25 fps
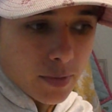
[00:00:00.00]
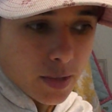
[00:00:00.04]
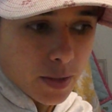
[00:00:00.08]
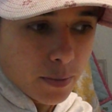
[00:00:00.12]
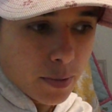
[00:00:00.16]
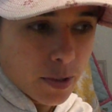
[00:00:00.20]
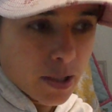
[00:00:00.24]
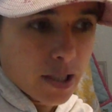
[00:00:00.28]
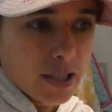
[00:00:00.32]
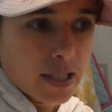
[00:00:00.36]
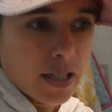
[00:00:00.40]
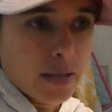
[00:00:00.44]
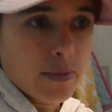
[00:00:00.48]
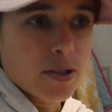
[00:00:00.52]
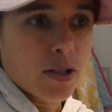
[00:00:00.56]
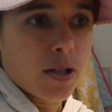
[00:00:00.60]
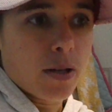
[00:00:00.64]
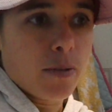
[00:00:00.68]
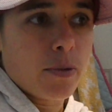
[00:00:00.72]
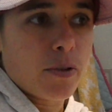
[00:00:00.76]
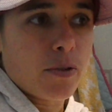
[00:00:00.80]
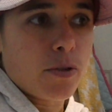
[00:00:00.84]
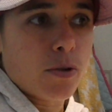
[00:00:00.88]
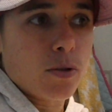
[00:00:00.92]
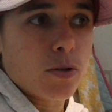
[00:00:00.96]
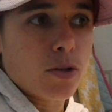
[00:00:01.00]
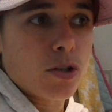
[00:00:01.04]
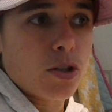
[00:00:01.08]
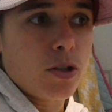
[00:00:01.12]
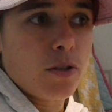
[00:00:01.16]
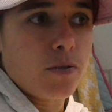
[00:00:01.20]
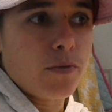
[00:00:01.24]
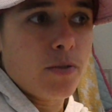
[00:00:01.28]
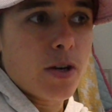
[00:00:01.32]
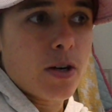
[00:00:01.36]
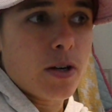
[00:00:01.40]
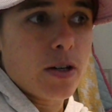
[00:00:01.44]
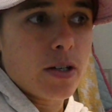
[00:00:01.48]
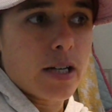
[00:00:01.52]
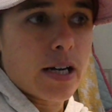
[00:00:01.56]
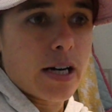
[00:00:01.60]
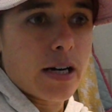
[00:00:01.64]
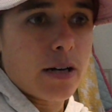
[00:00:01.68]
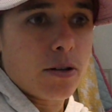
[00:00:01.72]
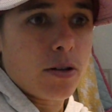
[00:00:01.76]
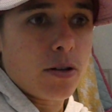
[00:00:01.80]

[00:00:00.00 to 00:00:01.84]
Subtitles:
But it seems like we've gone too far now.